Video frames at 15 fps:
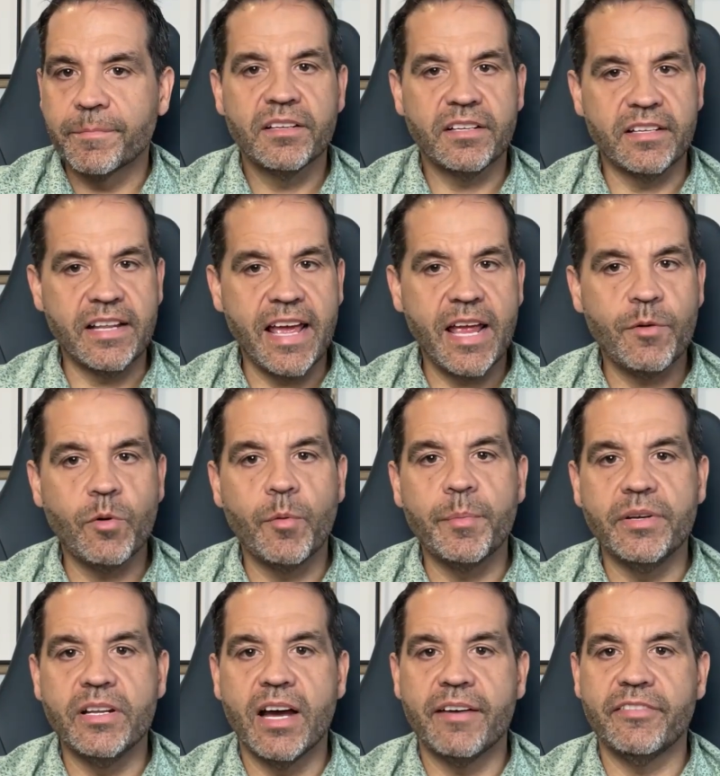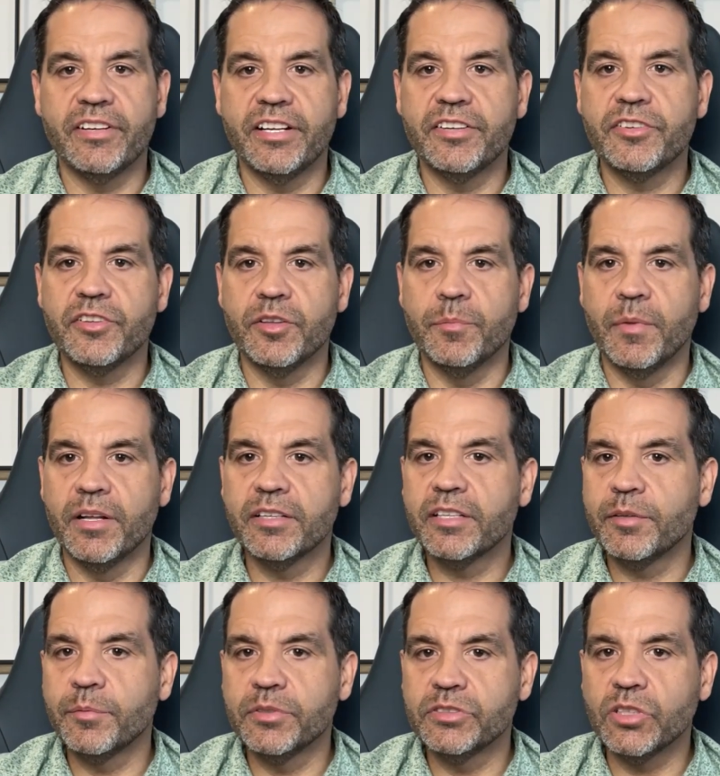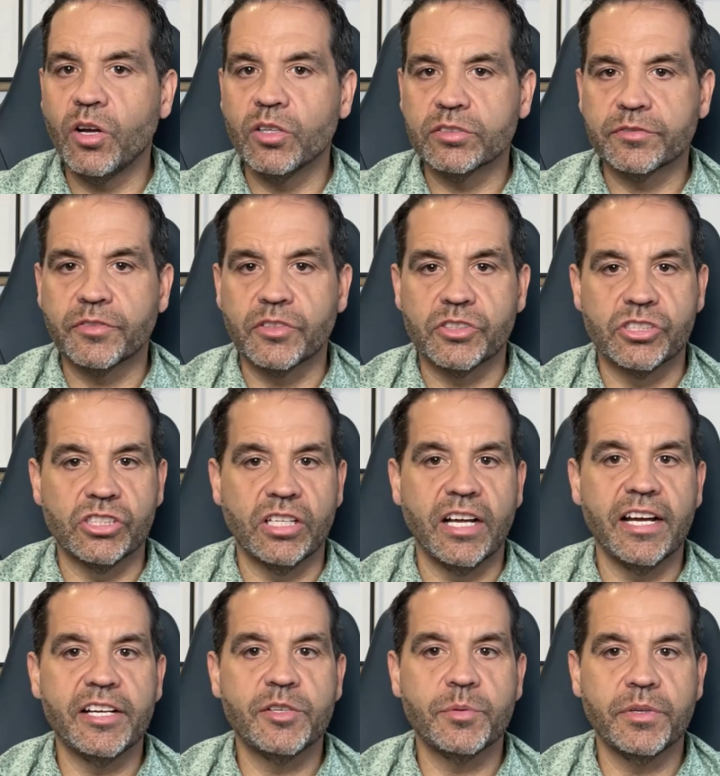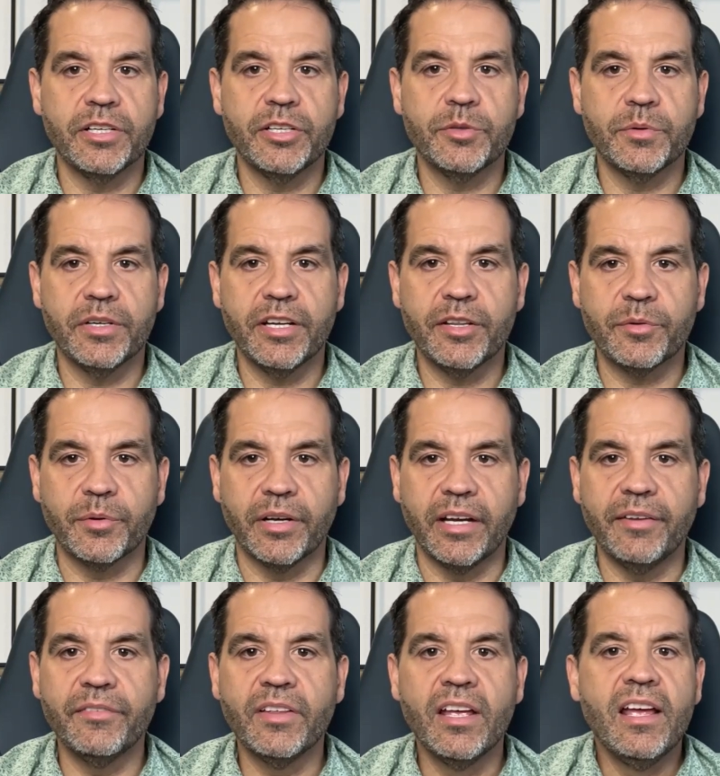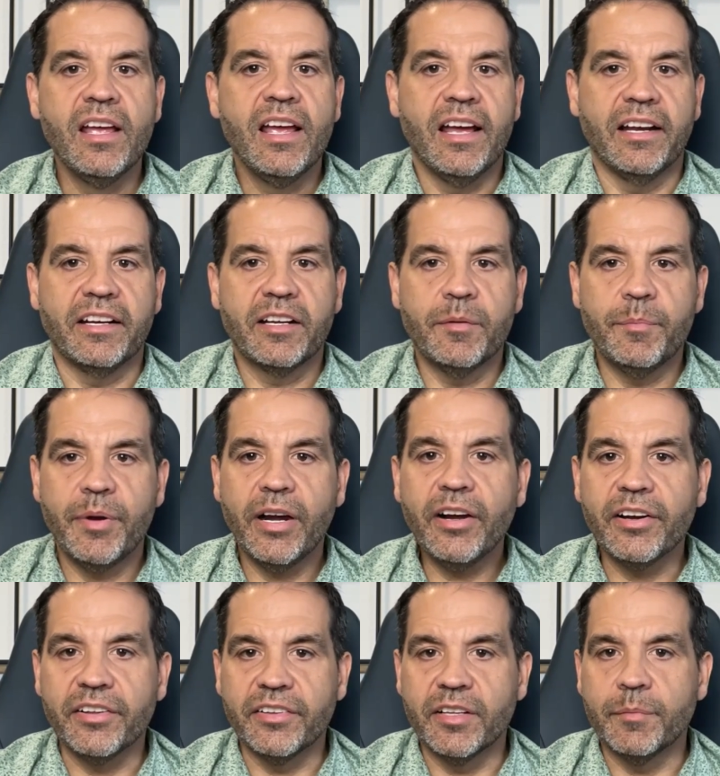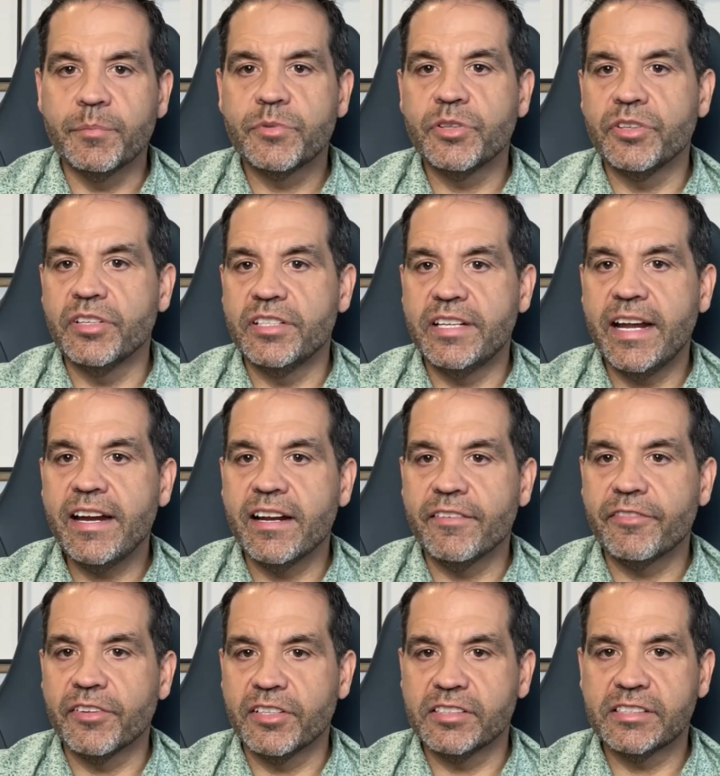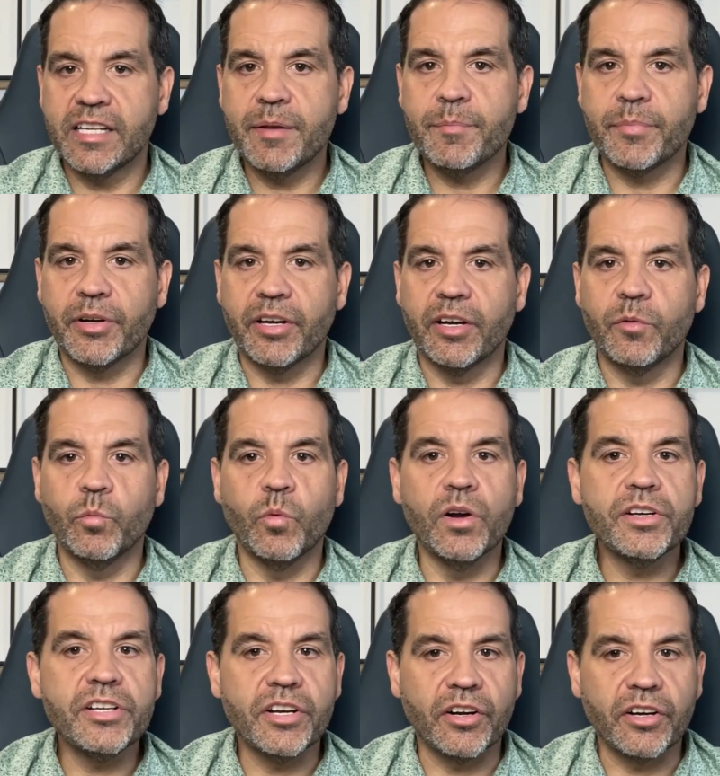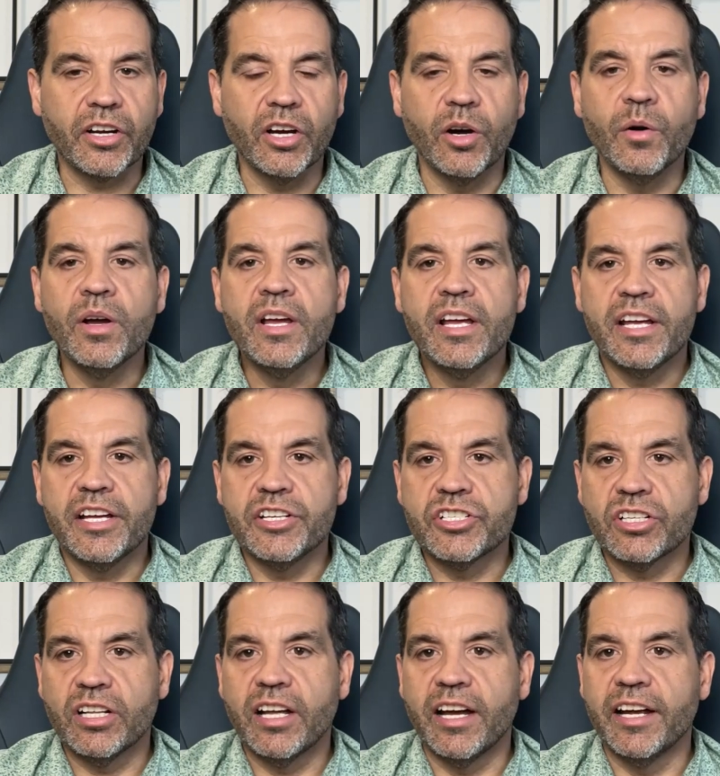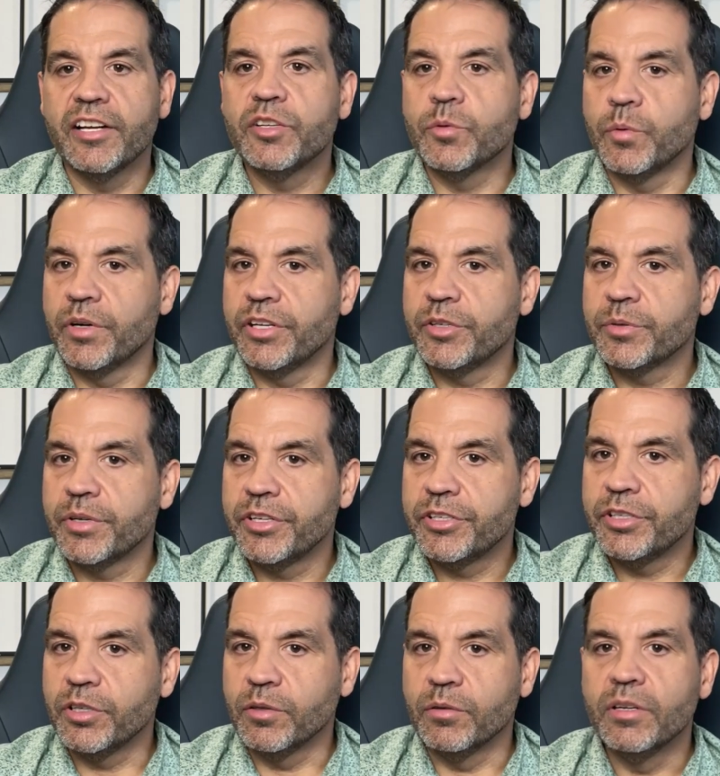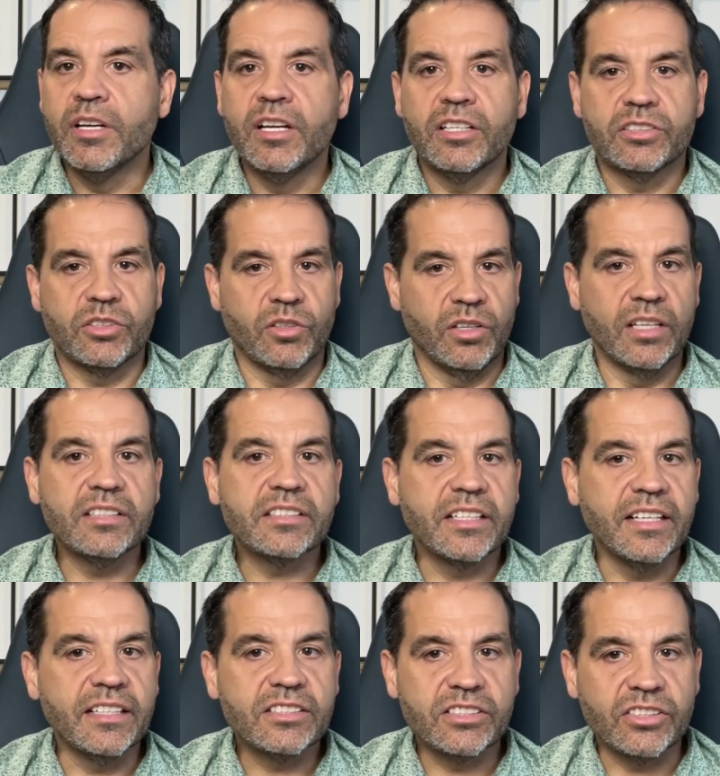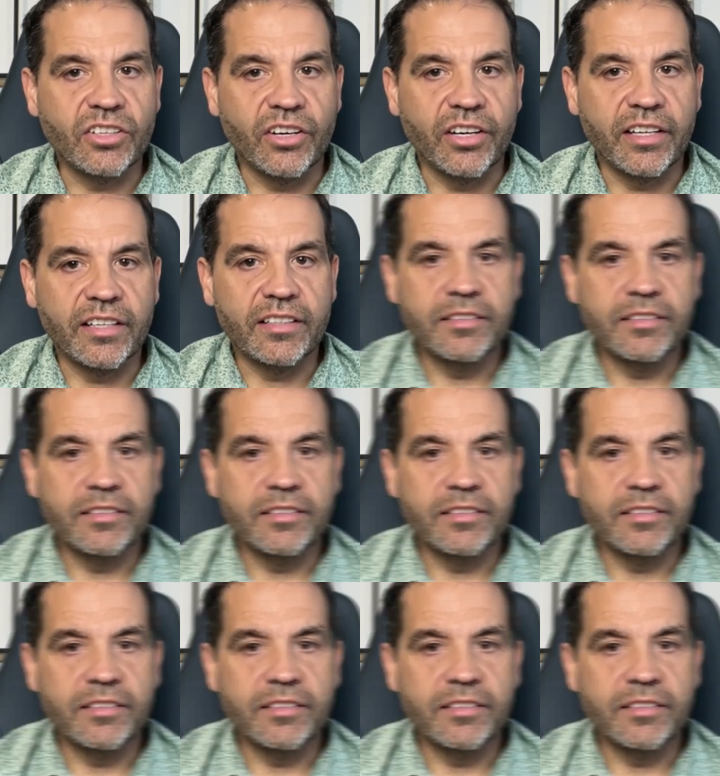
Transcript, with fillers: Today, we'll be diving into the month end results for July 2023 and comparing them to the data for the same period one year ago in July 2022. So let's get started.